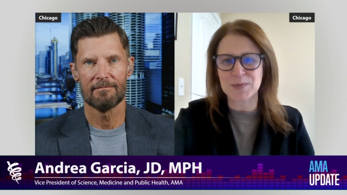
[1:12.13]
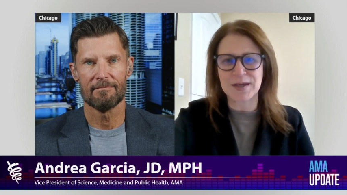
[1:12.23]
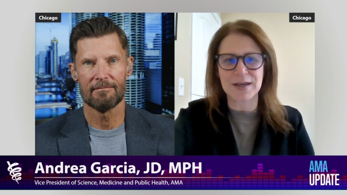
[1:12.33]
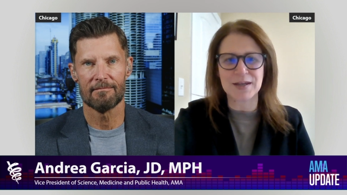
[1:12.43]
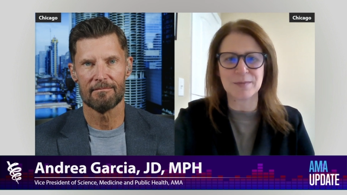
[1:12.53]
Speaker 1: we
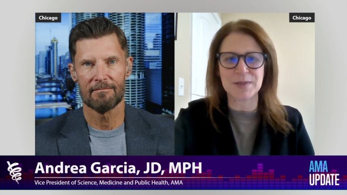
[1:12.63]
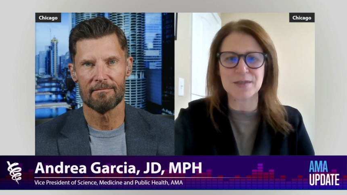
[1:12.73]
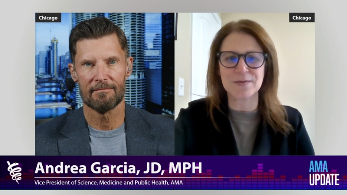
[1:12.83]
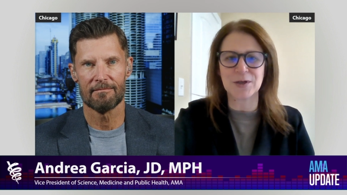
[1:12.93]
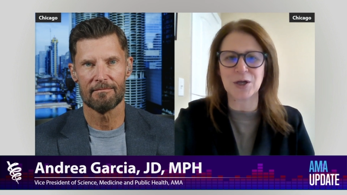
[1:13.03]
had in
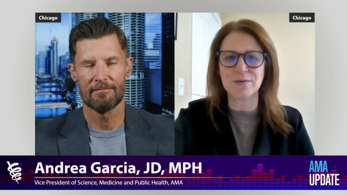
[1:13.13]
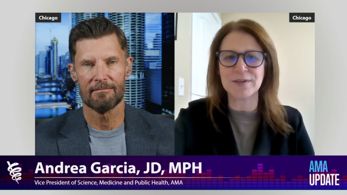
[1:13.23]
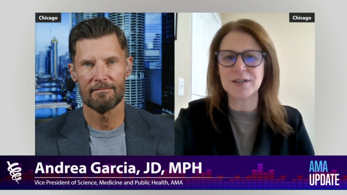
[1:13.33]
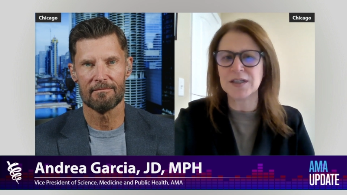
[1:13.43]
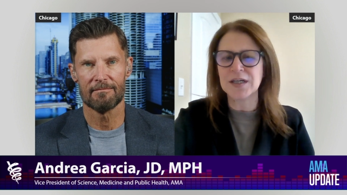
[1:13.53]
place for
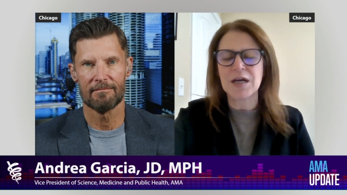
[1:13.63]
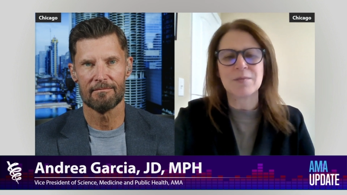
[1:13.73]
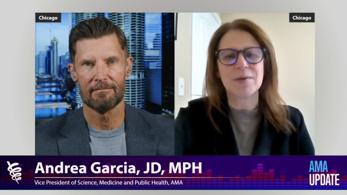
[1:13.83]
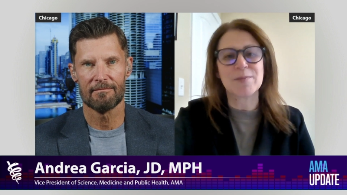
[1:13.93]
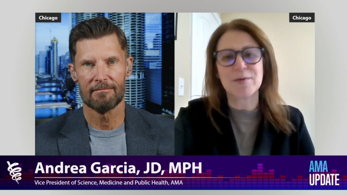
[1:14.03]
COVID.
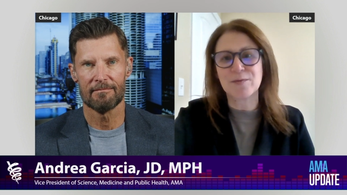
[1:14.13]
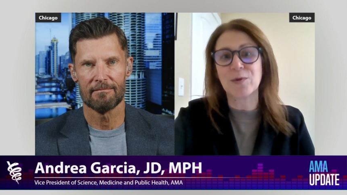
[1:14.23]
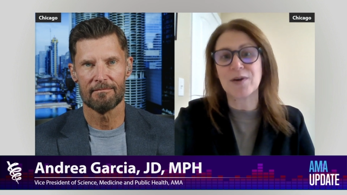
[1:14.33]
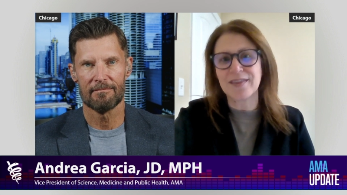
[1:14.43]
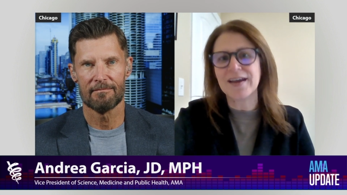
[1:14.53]
But
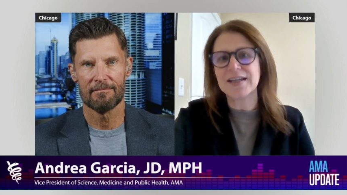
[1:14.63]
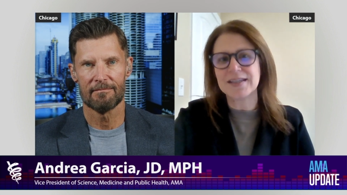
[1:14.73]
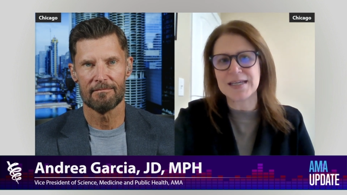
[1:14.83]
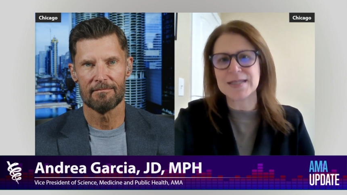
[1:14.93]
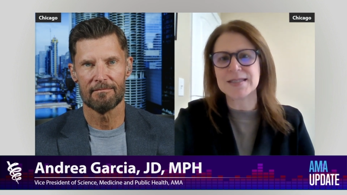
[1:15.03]
before that,
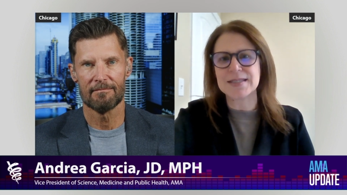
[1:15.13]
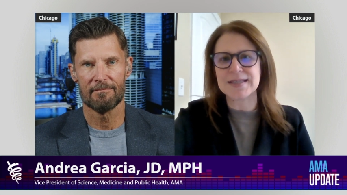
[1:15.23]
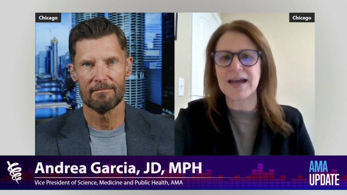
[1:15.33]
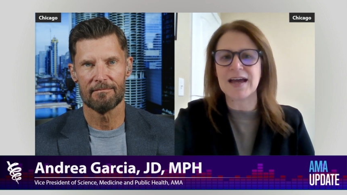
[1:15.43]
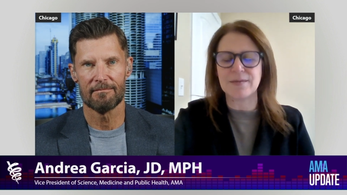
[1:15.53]
cases
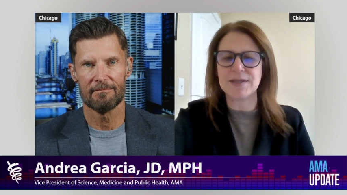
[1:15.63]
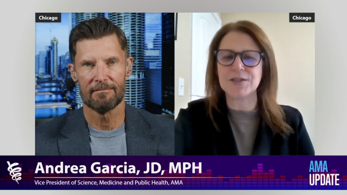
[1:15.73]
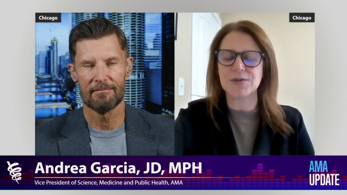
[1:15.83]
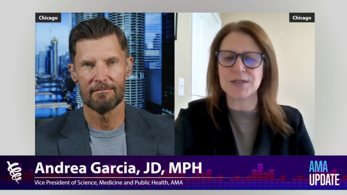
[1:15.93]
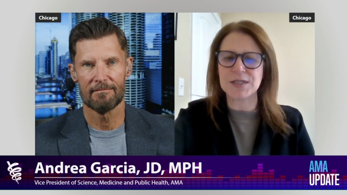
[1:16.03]
had been
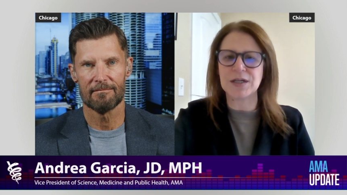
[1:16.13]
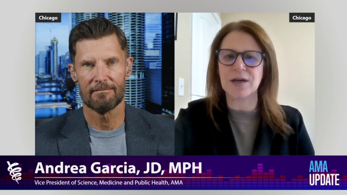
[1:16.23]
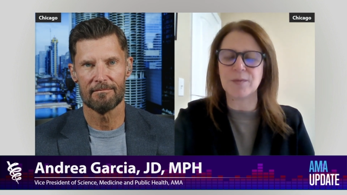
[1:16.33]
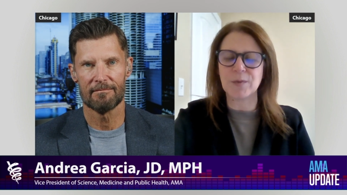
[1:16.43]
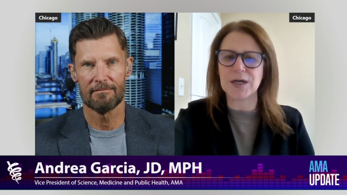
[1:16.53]
trending
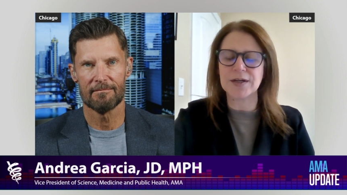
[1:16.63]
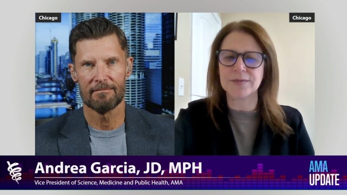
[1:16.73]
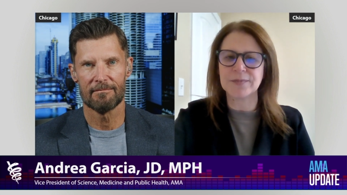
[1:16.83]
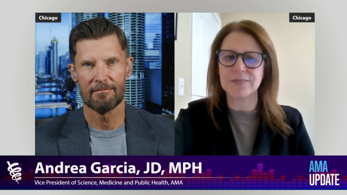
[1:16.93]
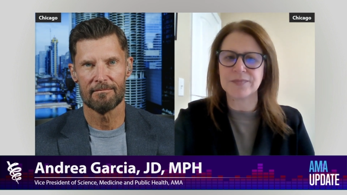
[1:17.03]
upward.
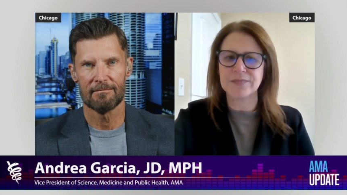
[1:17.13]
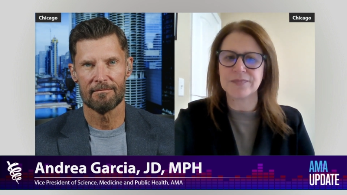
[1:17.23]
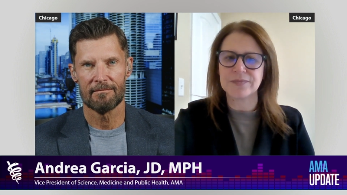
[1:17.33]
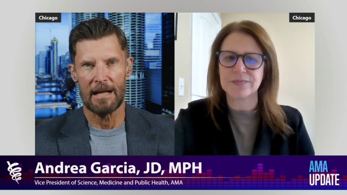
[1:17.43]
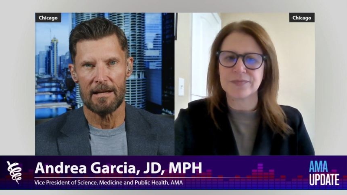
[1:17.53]

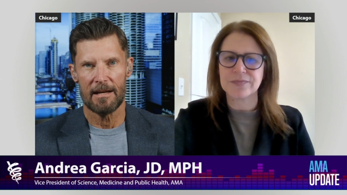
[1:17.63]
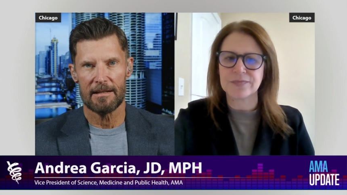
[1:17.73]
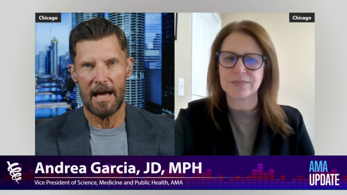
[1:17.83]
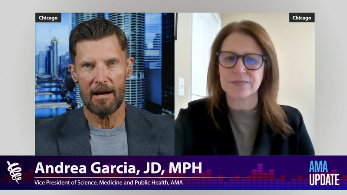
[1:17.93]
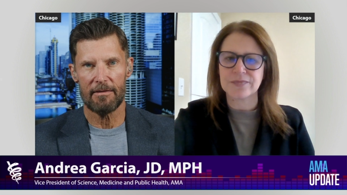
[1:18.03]

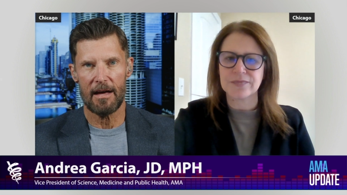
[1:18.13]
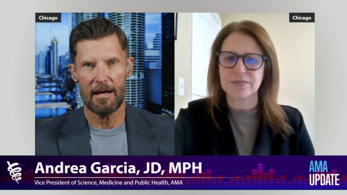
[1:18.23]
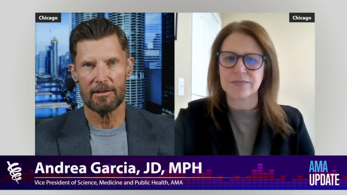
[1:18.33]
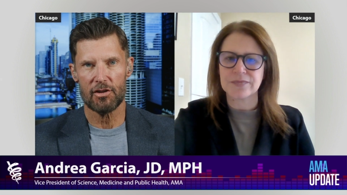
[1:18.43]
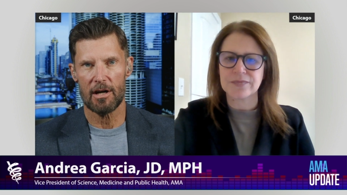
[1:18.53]
Speaker 2: Now,
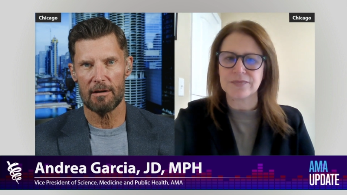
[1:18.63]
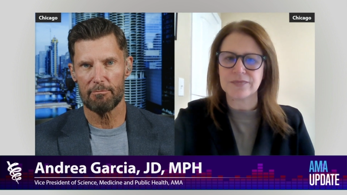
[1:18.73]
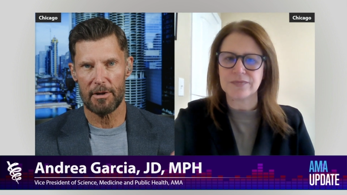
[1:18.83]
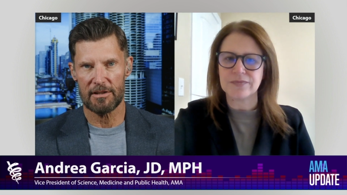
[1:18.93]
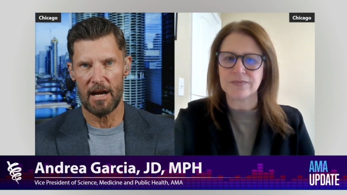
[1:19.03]
the term
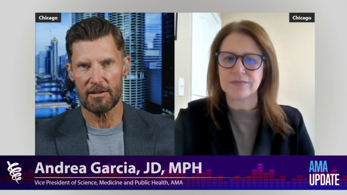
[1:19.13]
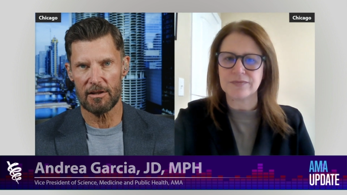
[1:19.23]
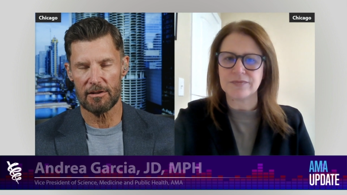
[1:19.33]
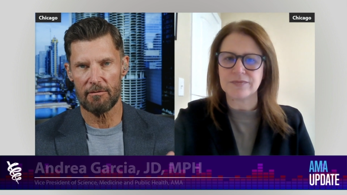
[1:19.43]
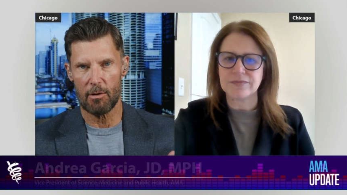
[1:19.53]

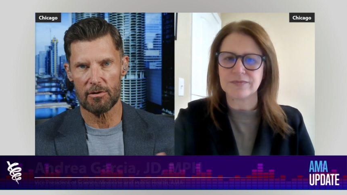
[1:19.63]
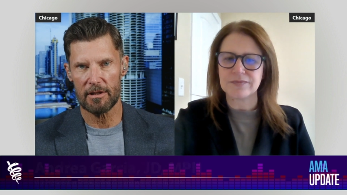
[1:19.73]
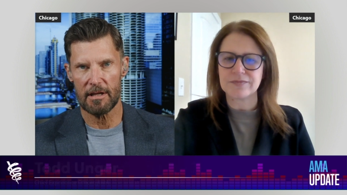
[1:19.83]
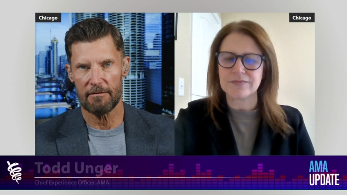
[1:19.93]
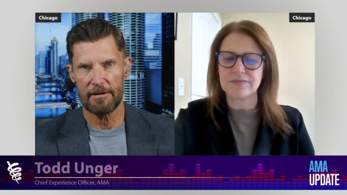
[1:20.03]
pertussis, of course,
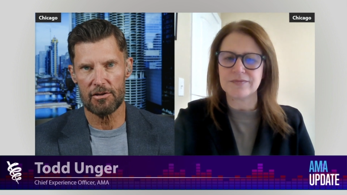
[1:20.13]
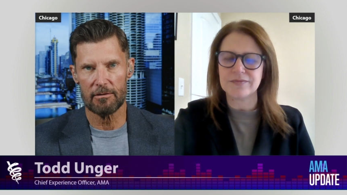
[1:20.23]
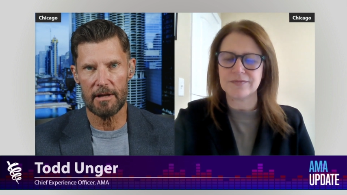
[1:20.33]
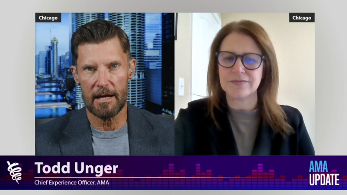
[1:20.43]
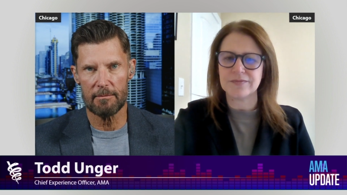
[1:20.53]
the official
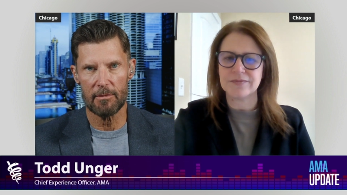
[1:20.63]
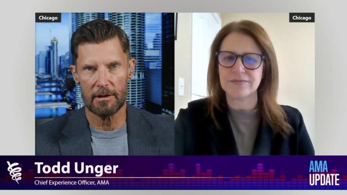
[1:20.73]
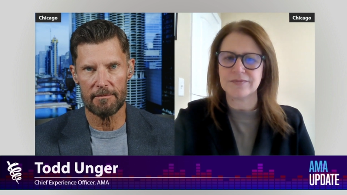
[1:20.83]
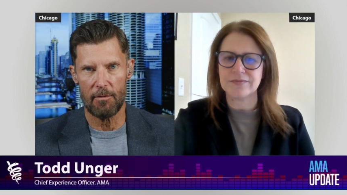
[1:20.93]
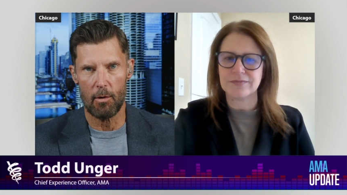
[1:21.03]
name
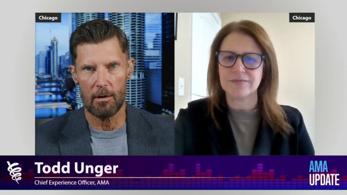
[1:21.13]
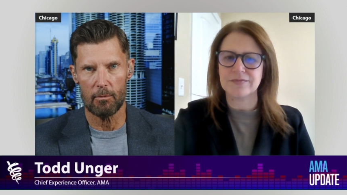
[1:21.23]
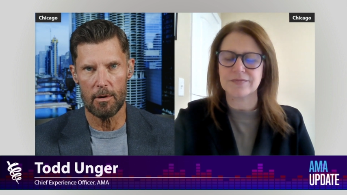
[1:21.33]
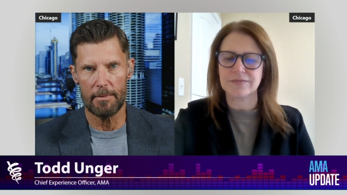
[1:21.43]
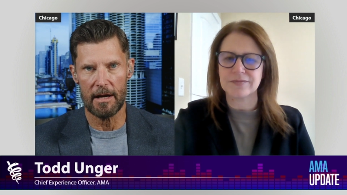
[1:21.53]
really for
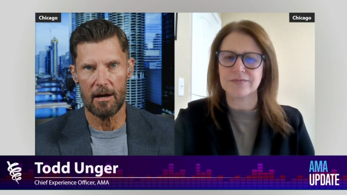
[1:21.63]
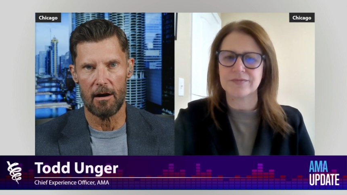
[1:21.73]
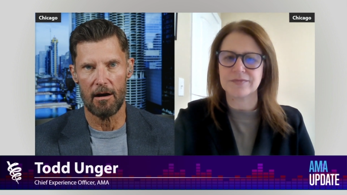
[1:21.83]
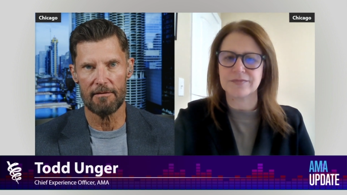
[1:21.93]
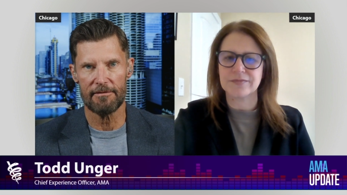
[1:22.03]
whooping
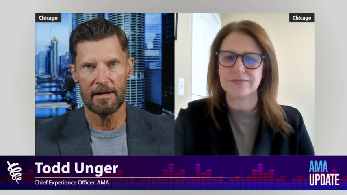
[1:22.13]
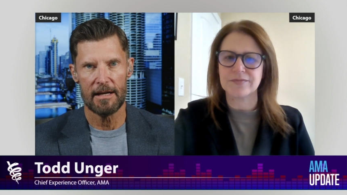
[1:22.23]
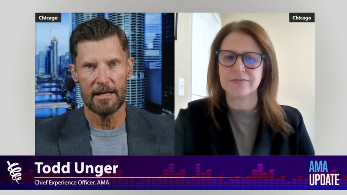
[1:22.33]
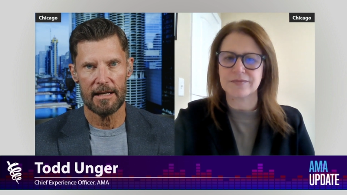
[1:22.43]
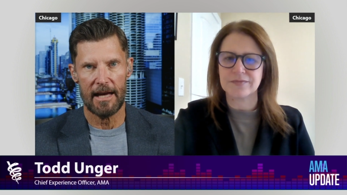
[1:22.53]
cough.
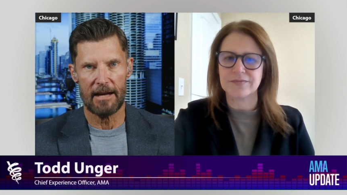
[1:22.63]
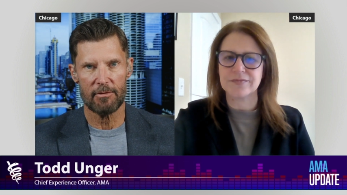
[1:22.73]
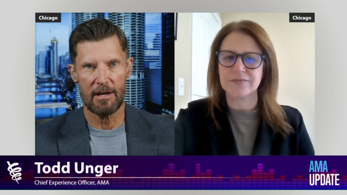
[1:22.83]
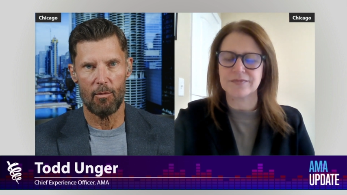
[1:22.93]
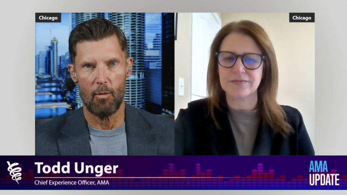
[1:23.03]

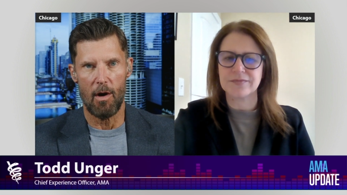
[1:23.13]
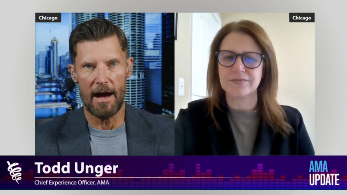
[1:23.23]
Andrea, why